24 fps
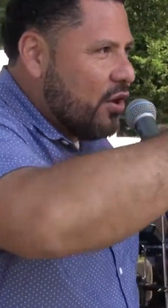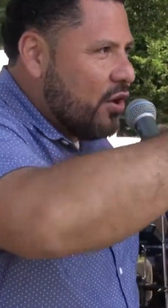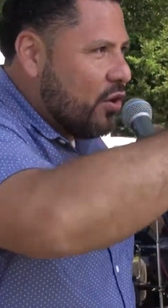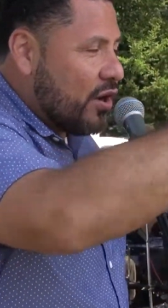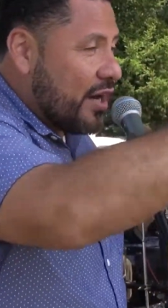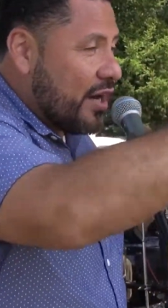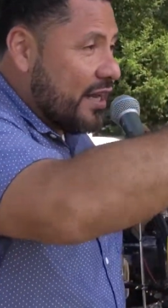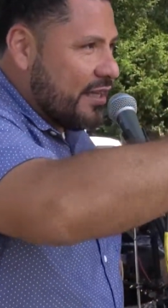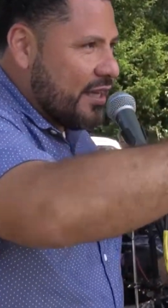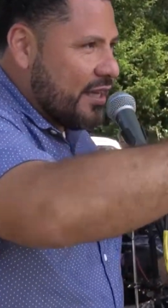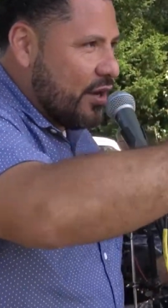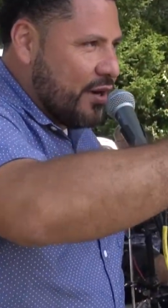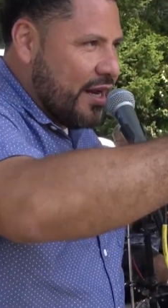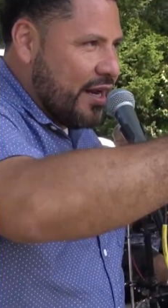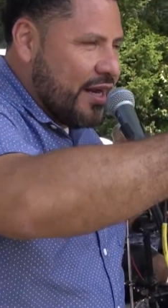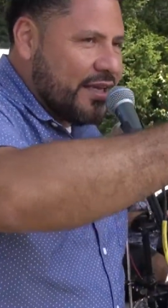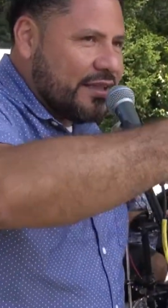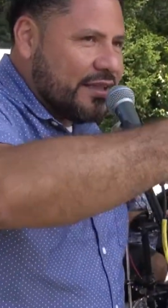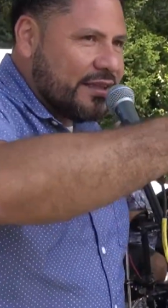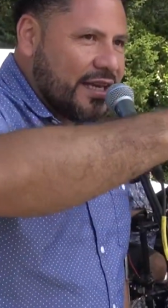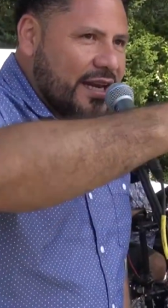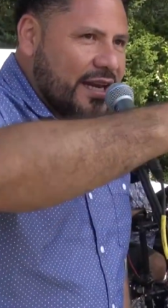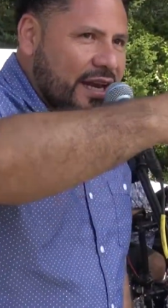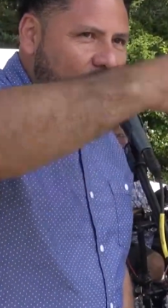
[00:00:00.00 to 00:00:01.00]
a taste of
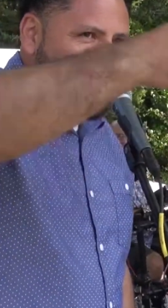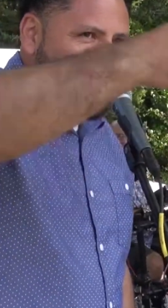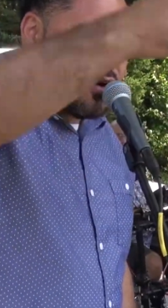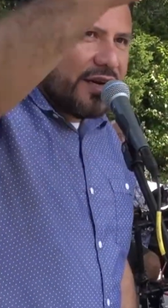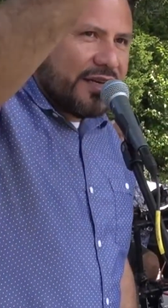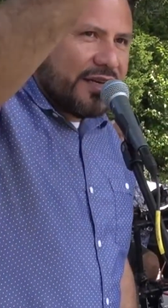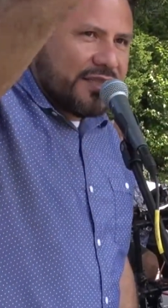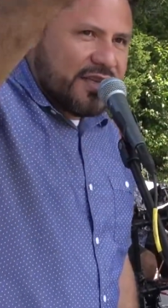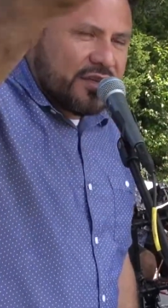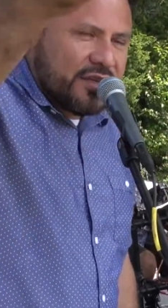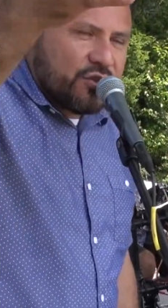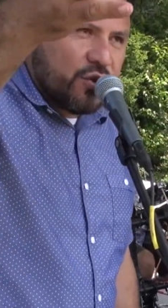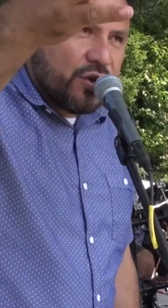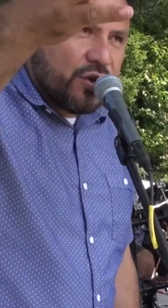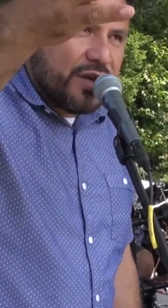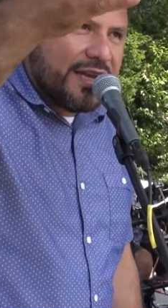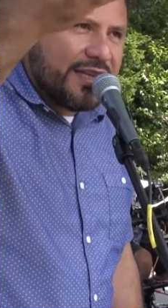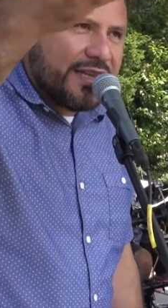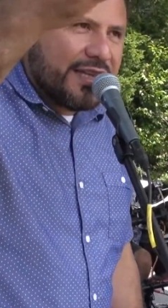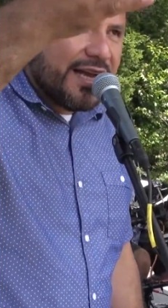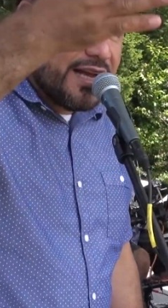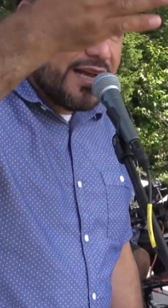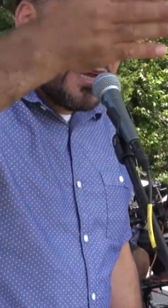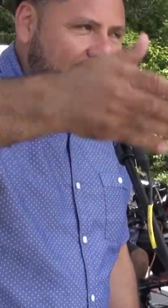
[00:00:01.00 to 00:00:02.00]
his native
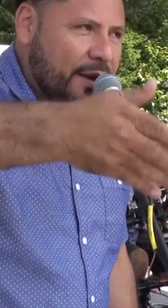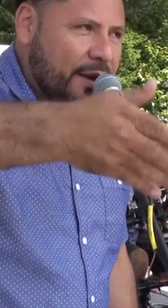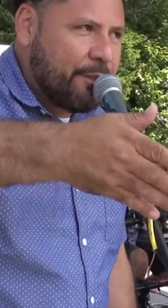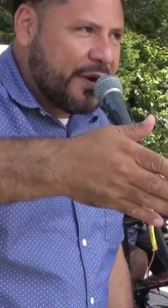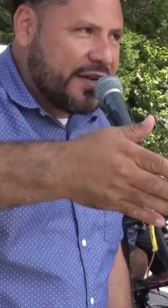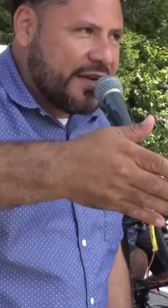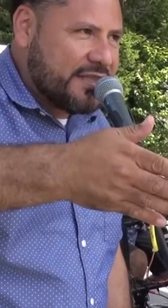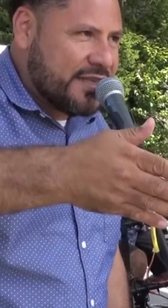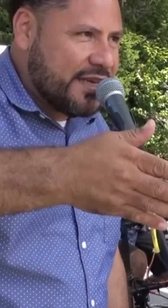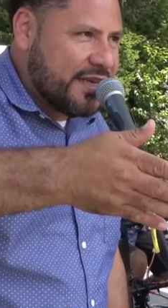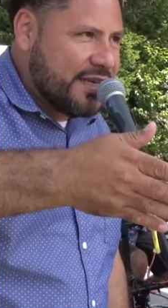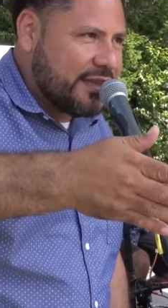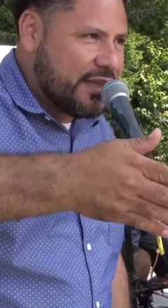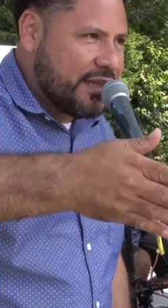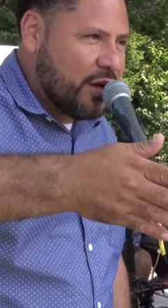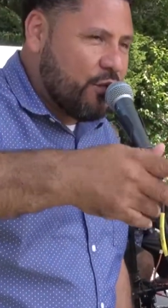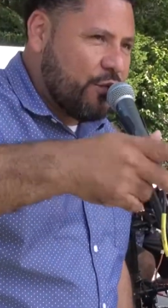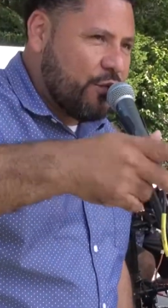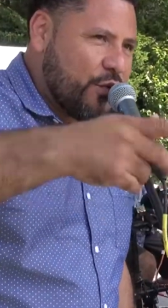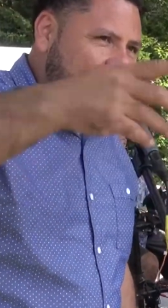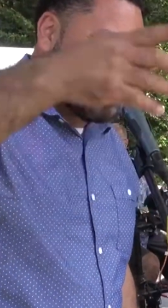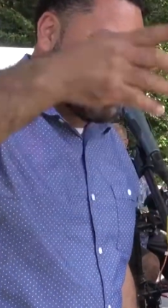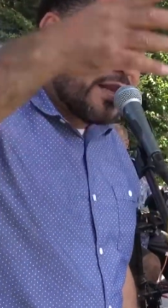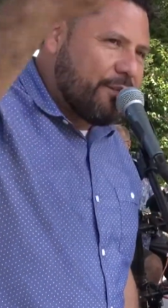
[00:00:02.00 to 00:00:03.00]
country that other
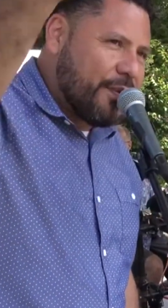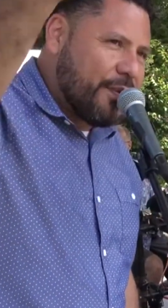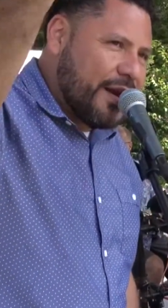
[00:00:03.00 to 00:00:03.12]
Latin